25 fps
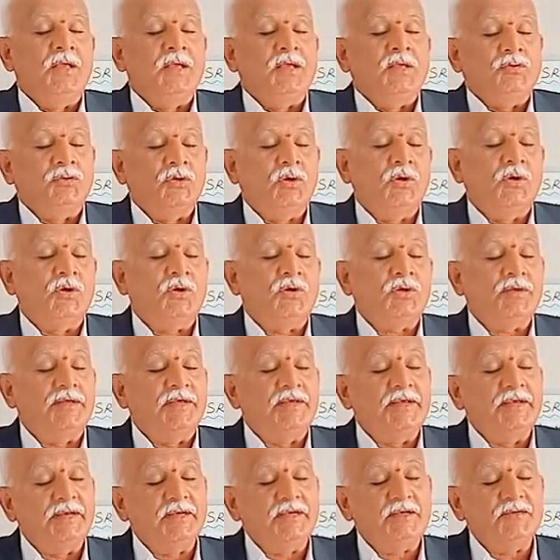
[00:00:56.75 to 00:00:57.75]
So
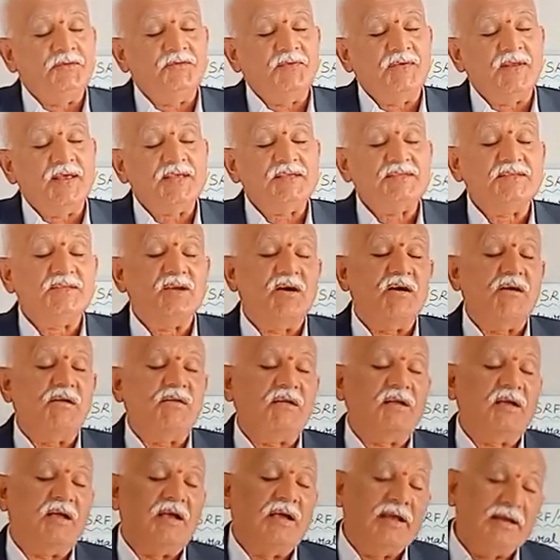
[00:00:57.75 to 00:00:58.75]
heat flux
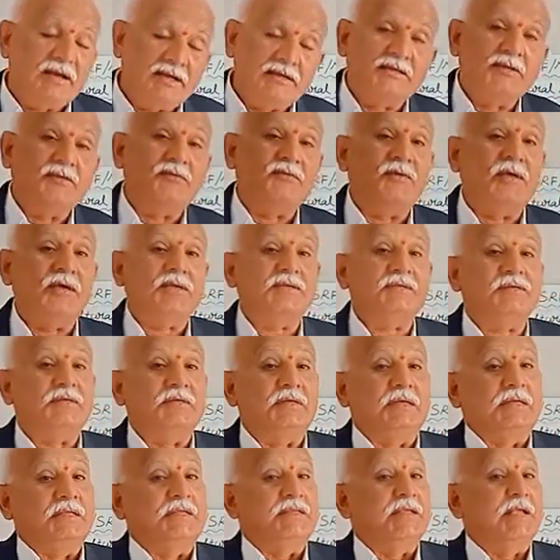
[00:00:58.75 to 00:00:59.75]
or energy flux
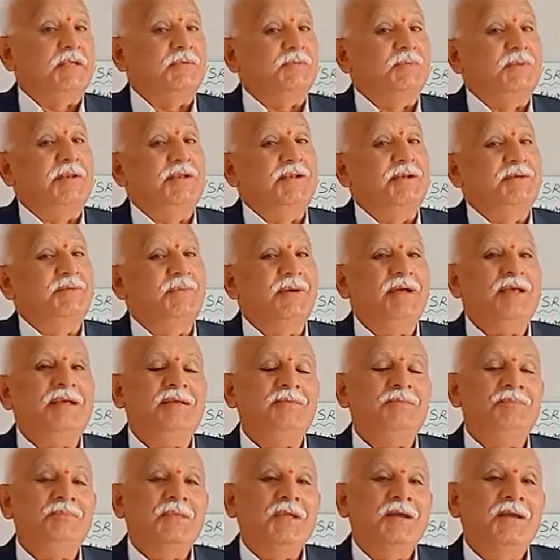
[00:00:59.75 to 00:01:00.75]
is explained by
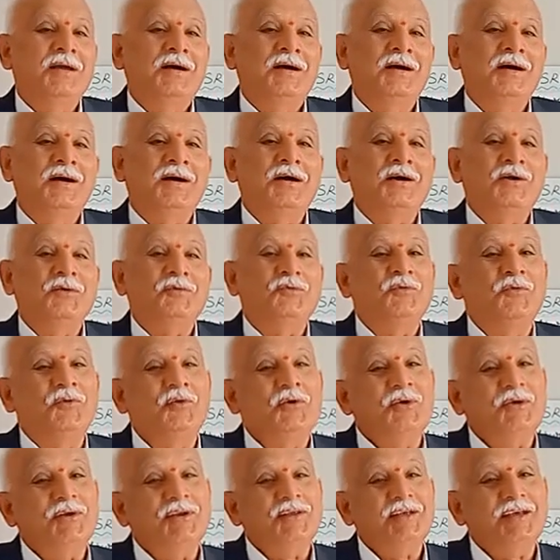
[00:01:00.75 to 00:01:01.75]

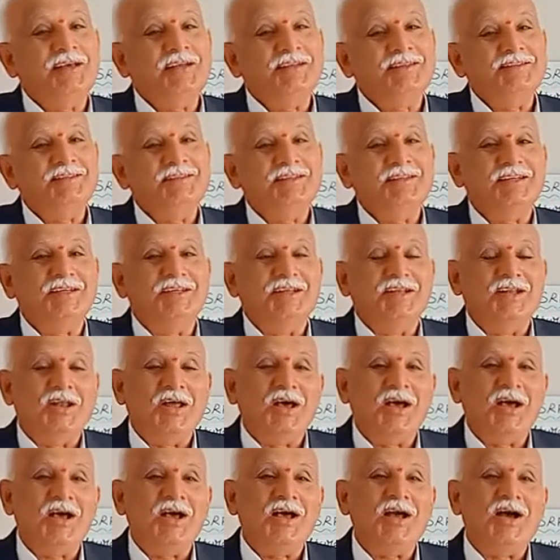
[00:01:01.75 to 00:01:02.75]
Fourier's
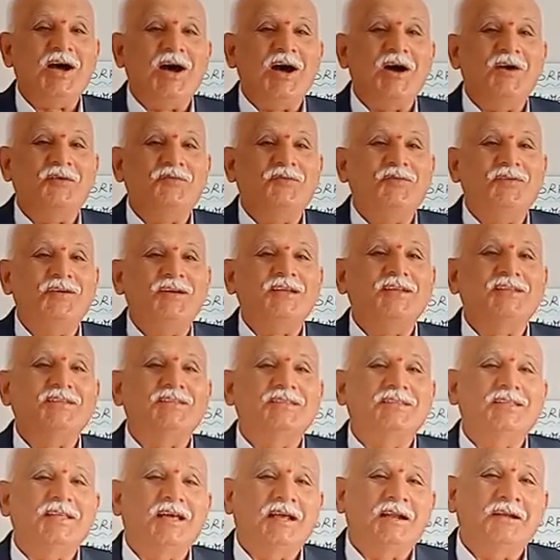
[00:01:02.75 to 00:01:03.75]
law of
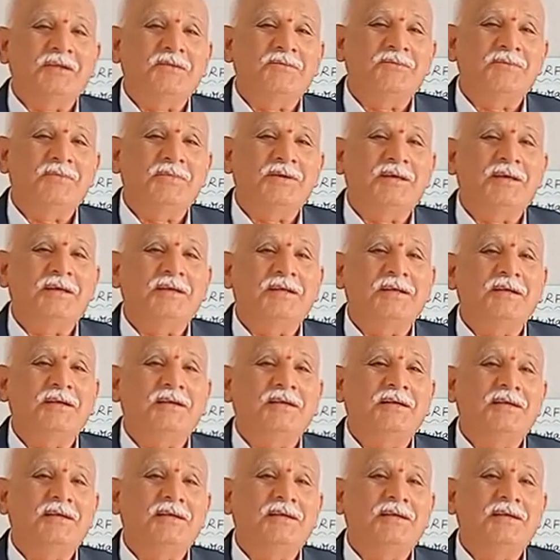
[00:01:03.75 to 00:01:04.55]
thermal